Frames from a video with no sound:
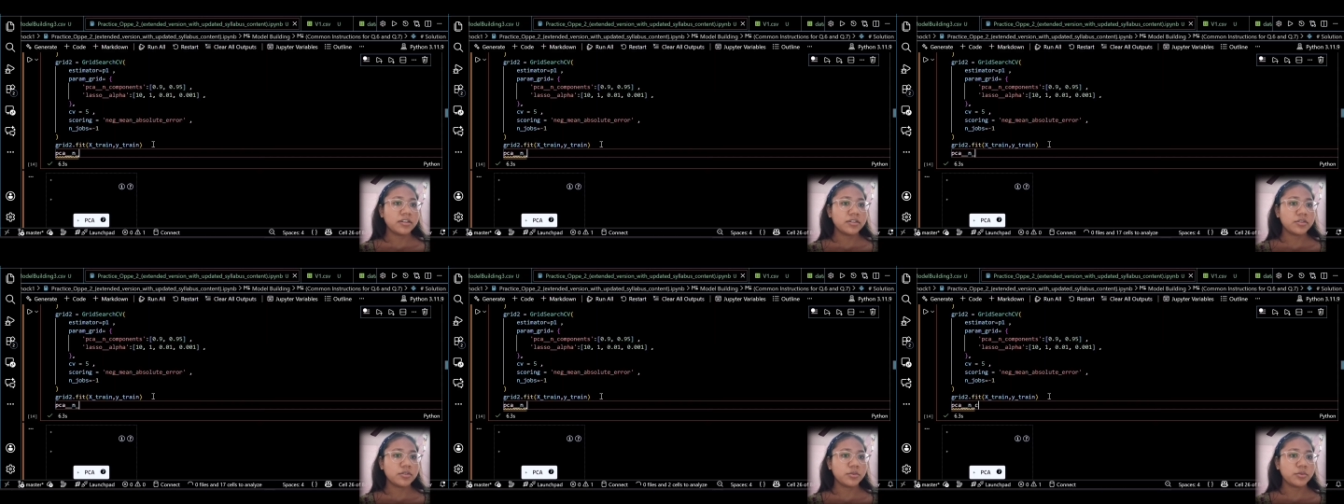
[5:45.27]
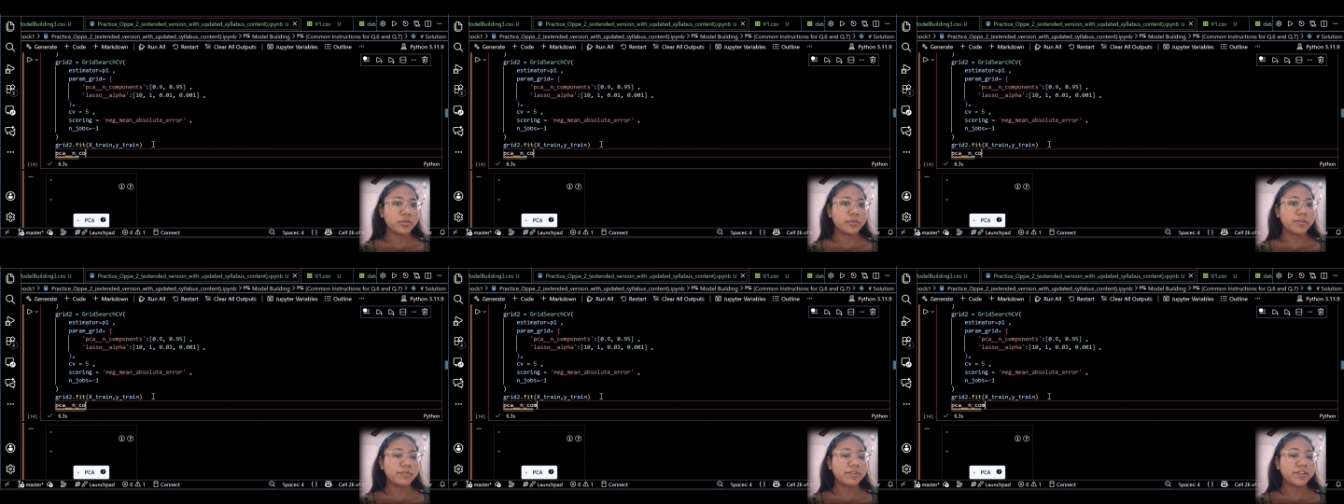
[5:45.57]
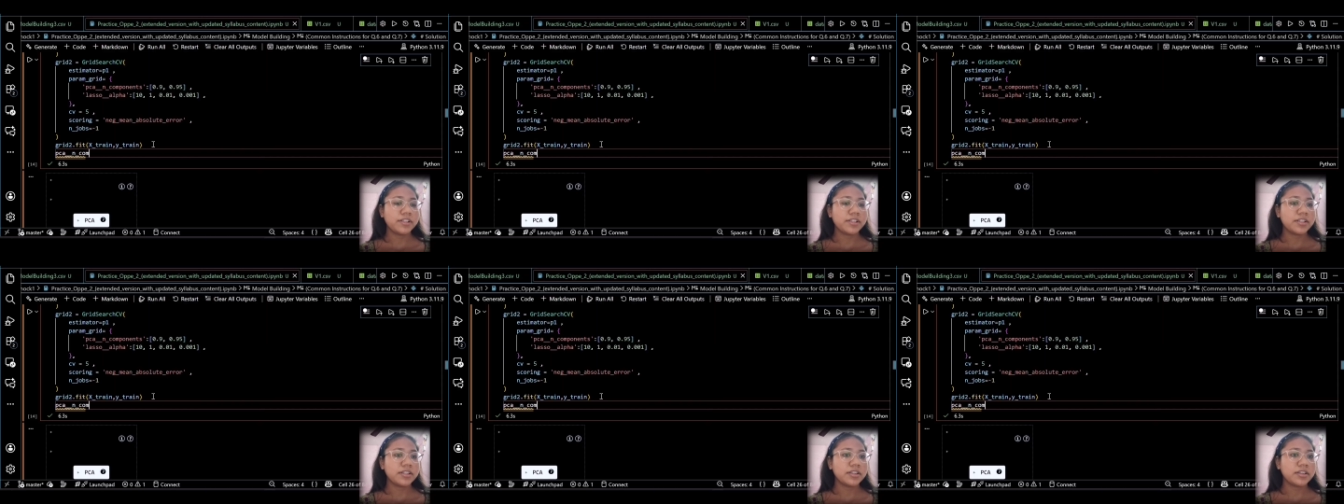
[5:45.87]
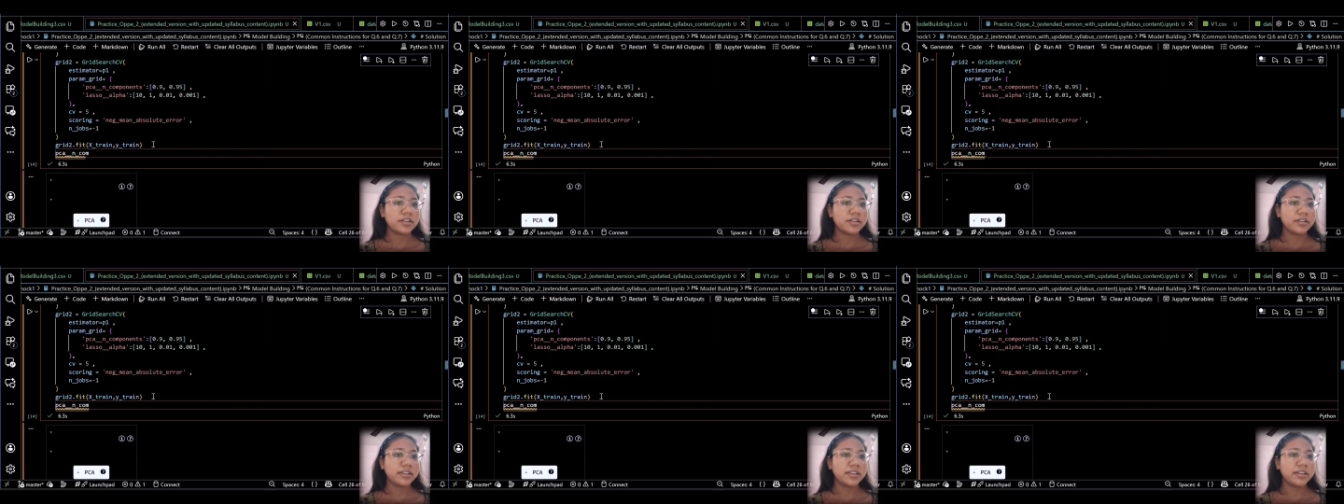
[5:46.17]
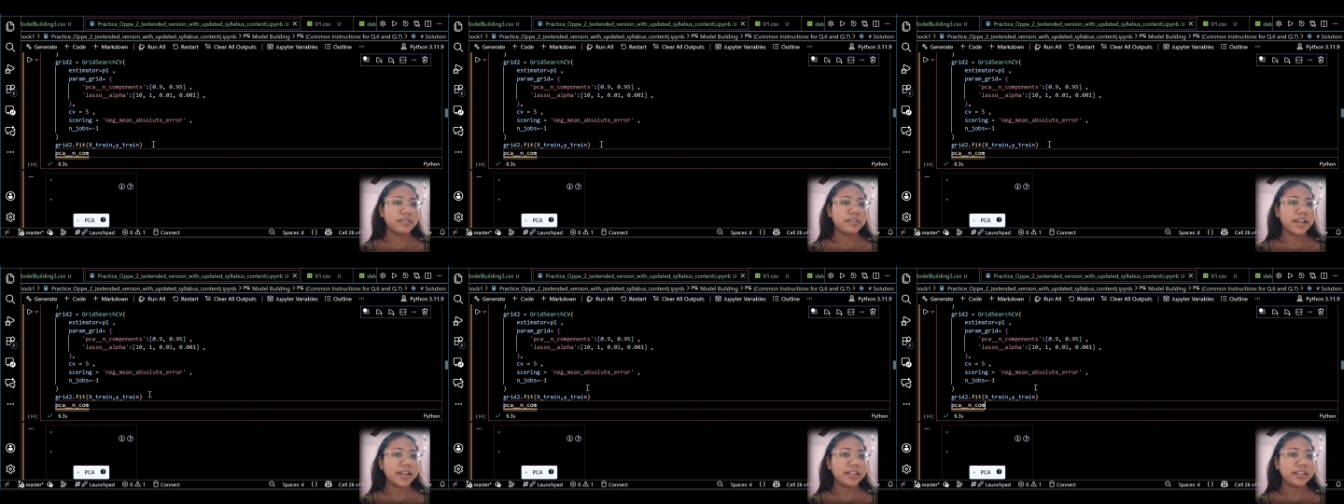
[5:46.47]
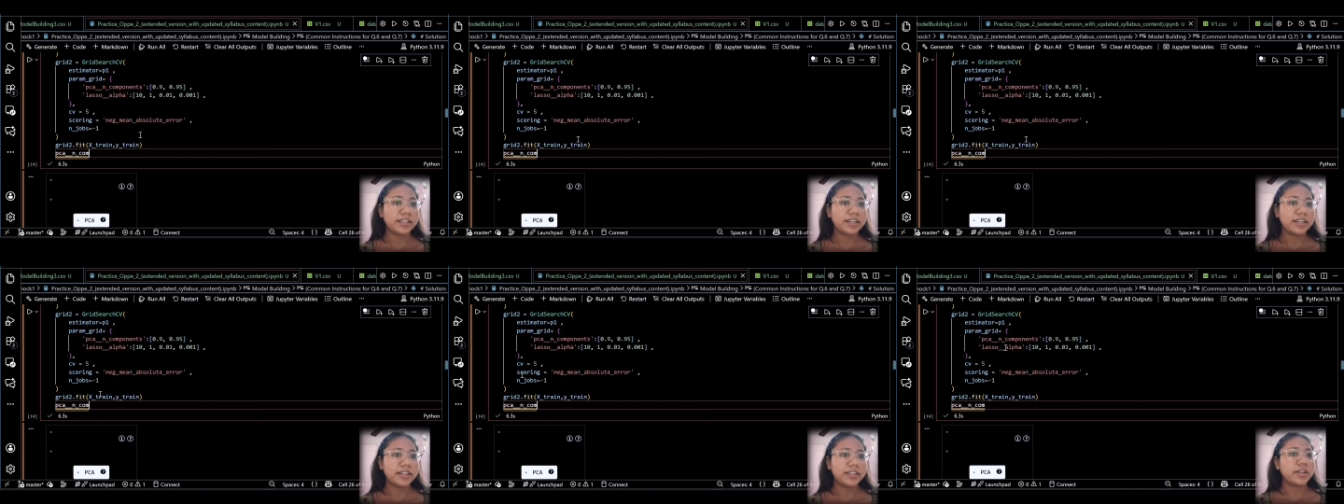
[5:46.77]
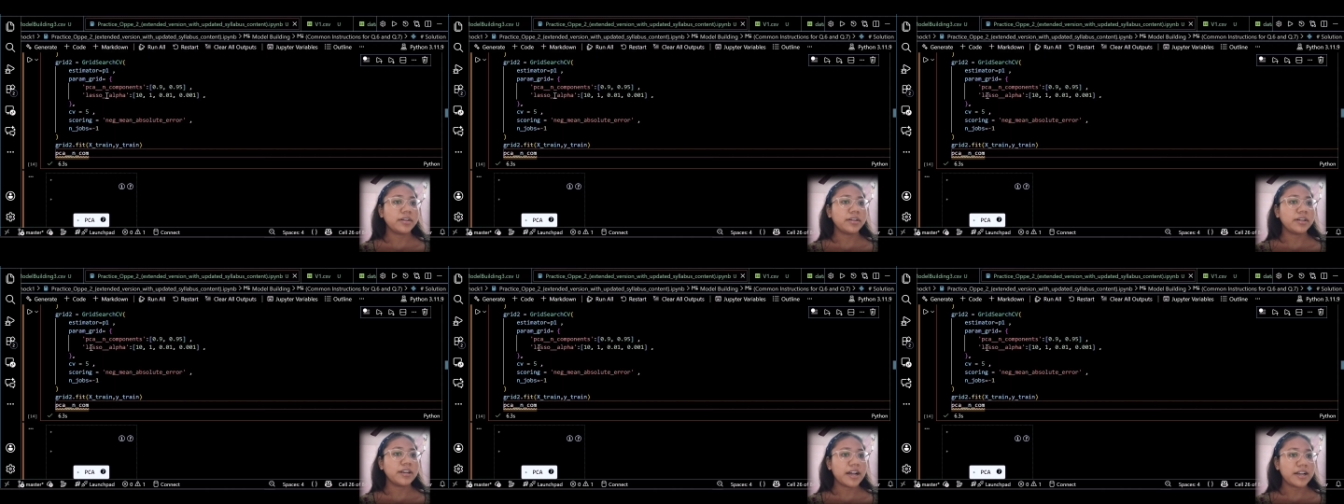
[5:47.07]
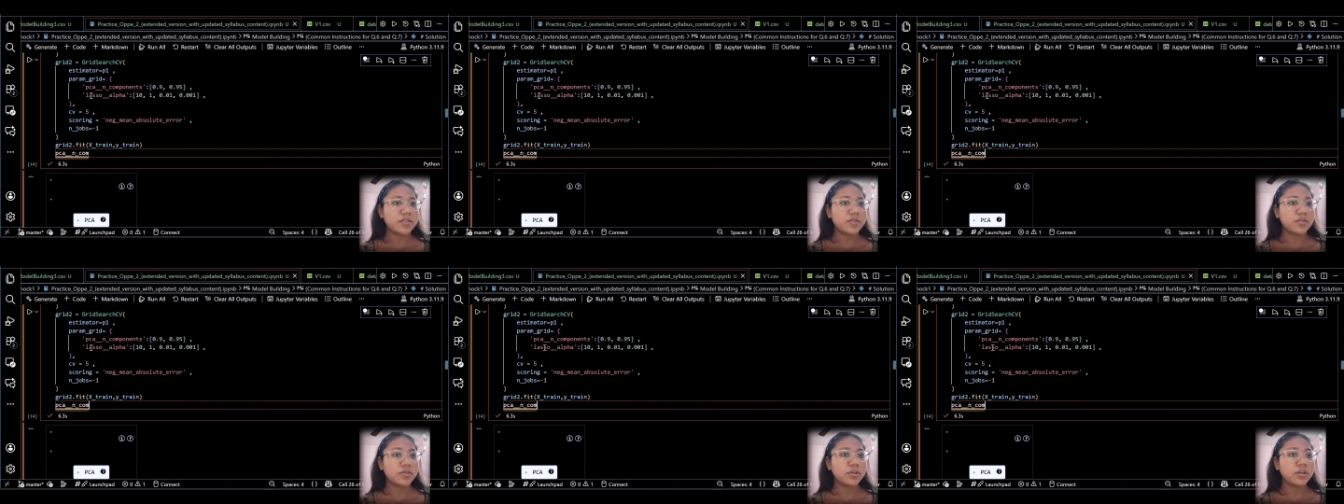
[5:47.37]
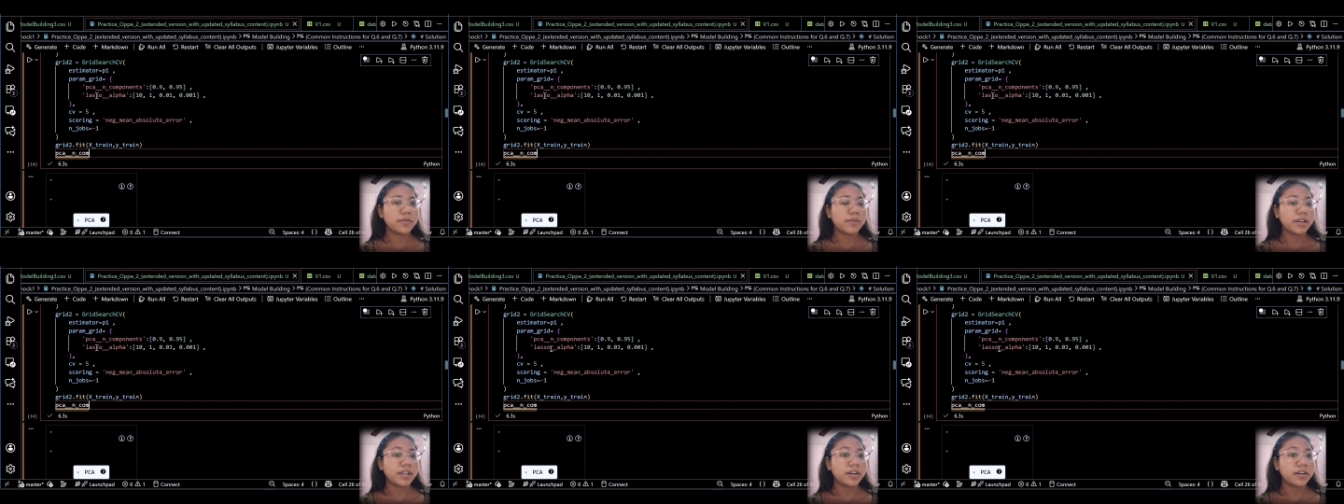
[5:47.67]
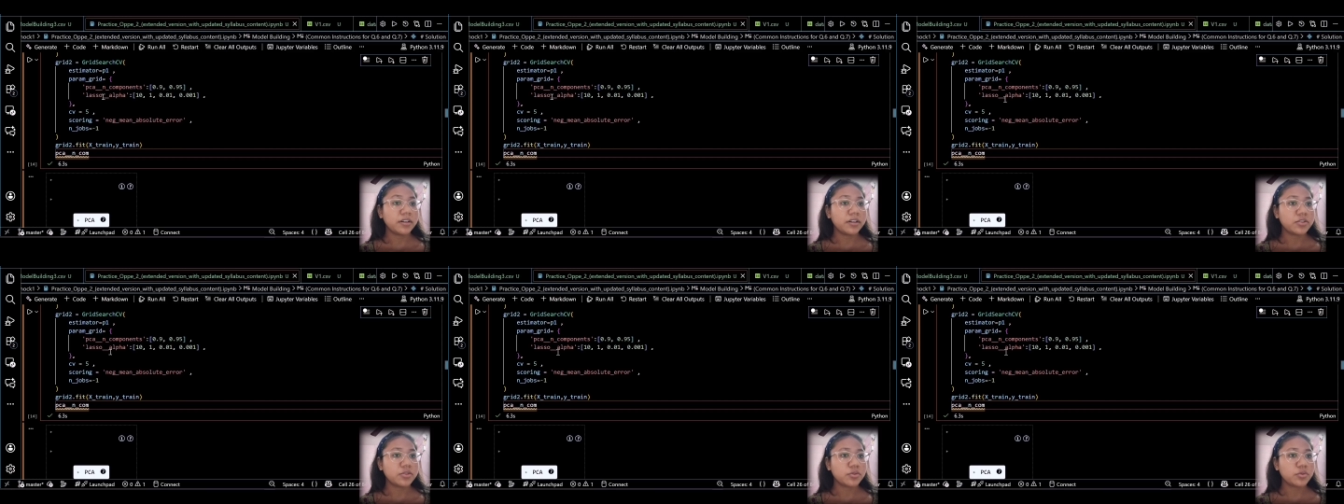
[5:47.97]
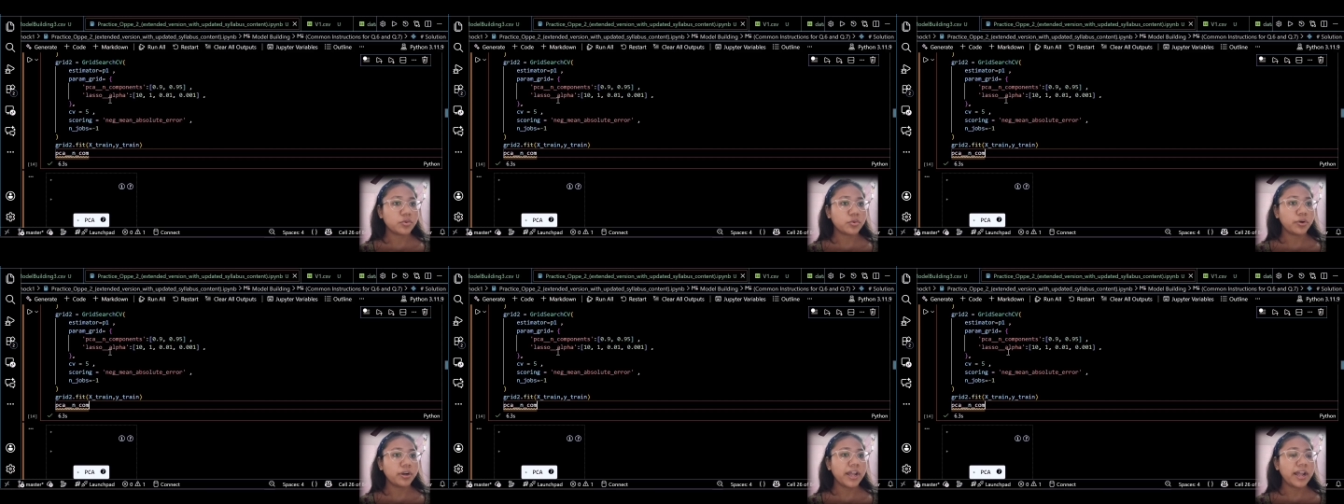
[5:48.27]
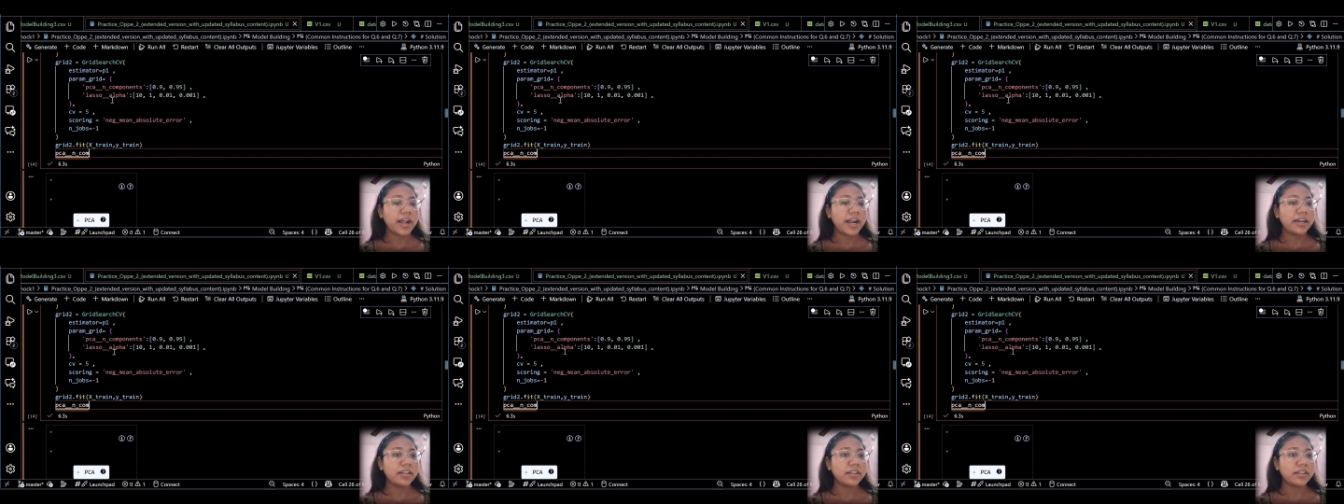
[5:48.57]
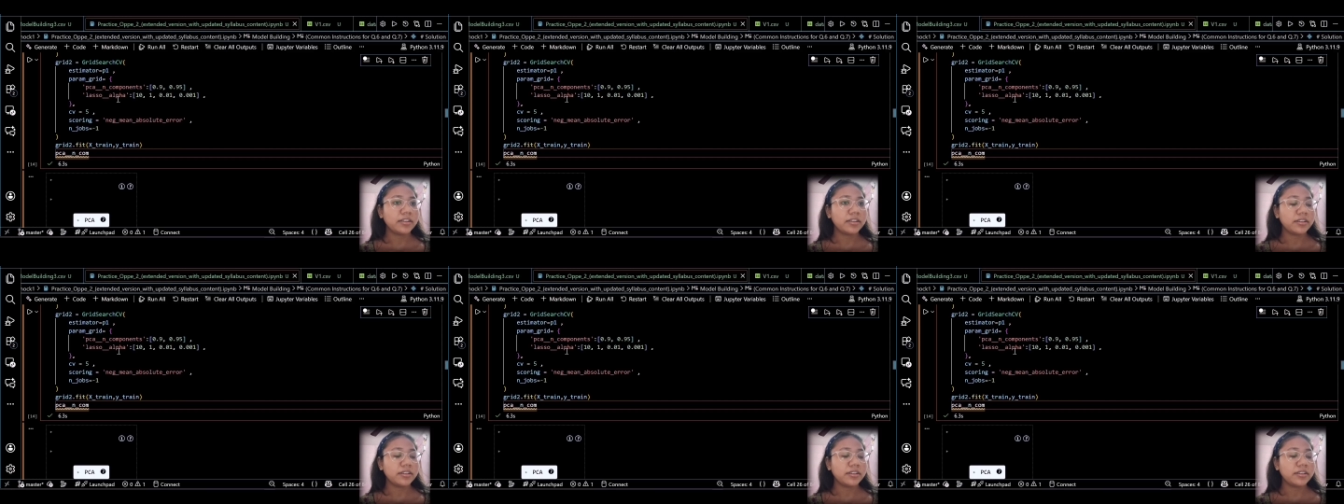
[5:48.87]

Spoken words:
So we will give like that, lasso double underscore and